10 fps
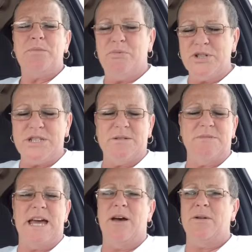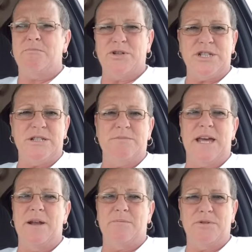pushing them down and pushing them
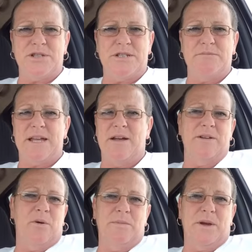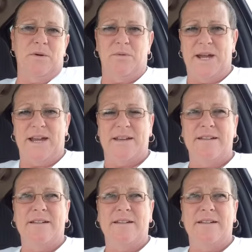down and pushing them down and hope they go away.